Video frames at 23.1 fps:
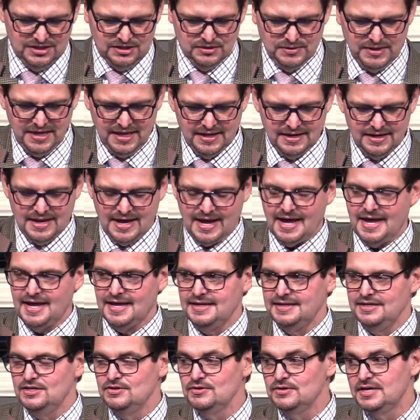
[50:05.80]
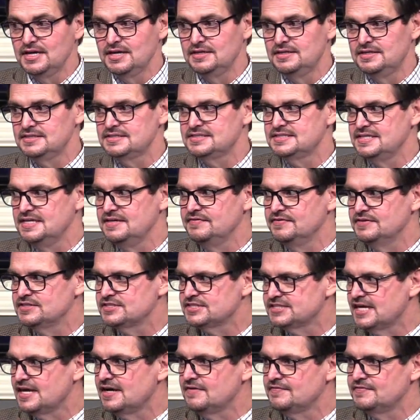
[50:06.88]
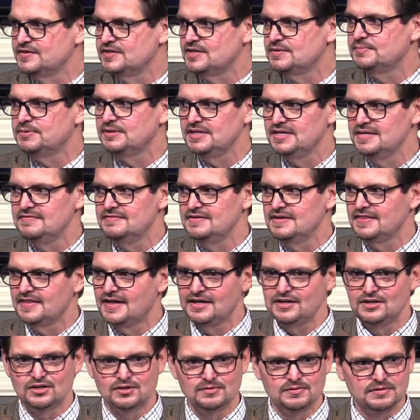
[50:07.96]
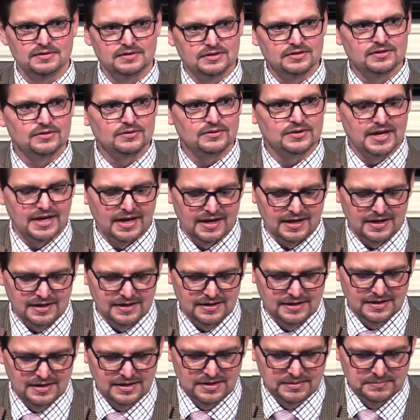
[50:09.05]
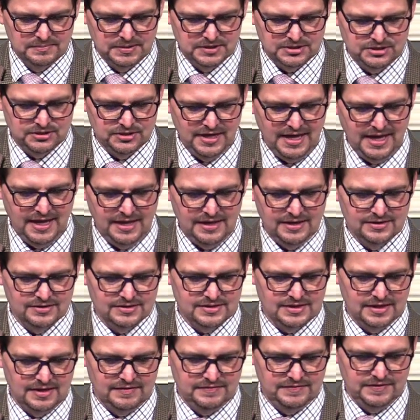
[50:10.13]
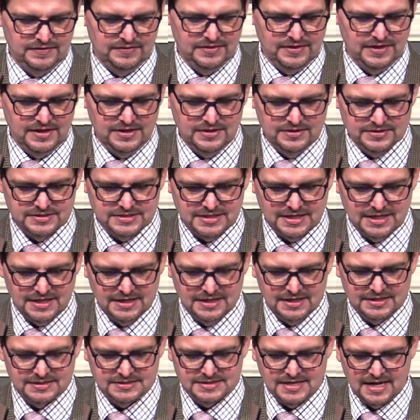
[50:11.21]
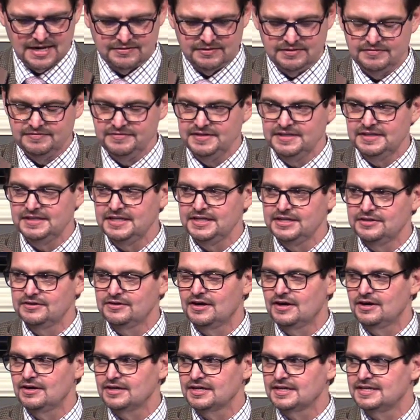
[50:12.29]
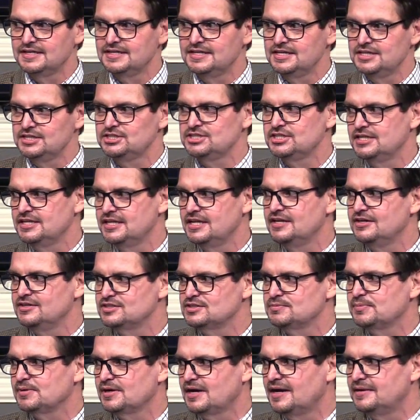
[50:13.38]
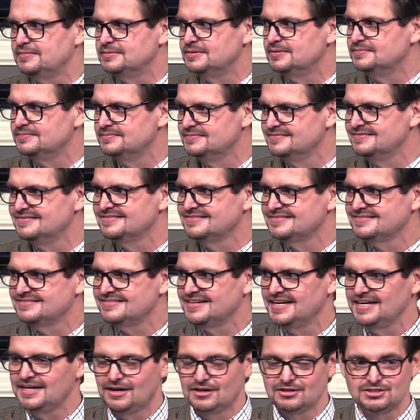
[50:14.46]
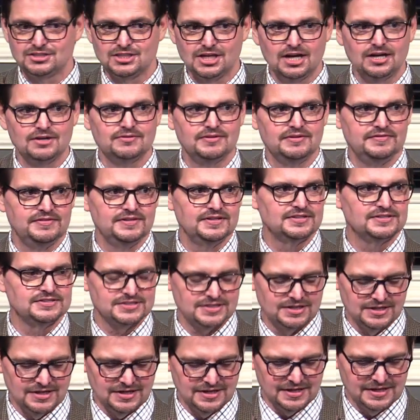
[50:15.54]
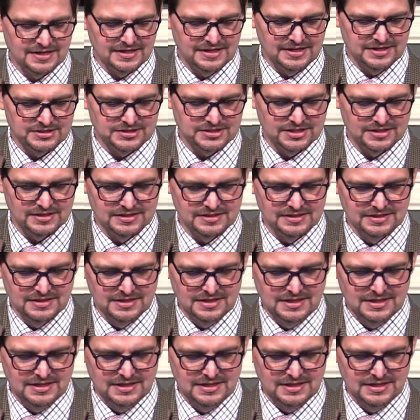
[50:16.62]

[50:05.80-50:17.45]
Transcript: You cannot, you can deceive yourself into believing that you're, you're okay, but you can't, you're, if you think your tongue is not revealing your heart condition, then there's a problem, right? Our tongue reveals our heart condition.